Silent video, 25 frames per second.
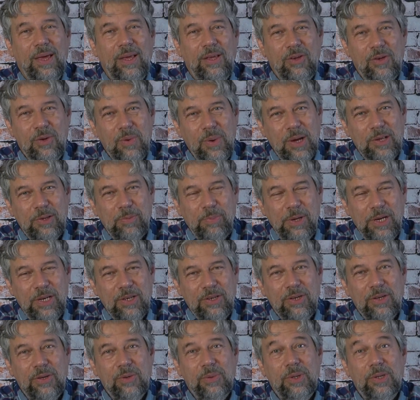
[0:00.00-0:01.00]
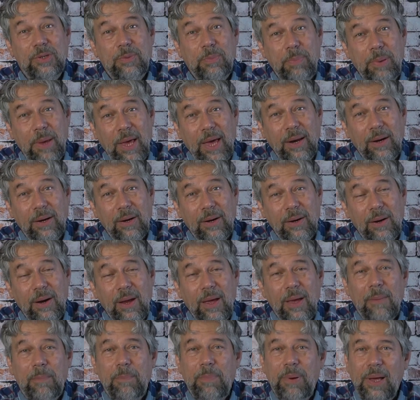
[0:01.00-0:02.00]
USB 2 is better,
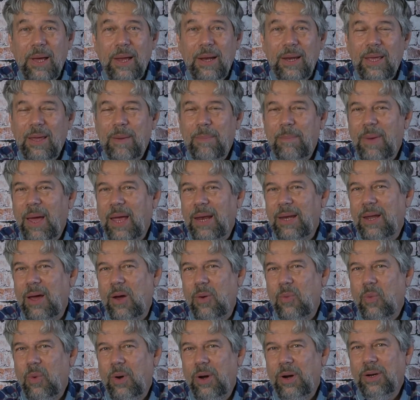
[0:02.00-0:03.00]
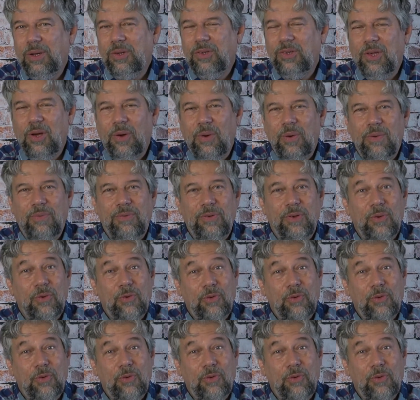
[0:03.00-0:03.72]
but it might not work. So if you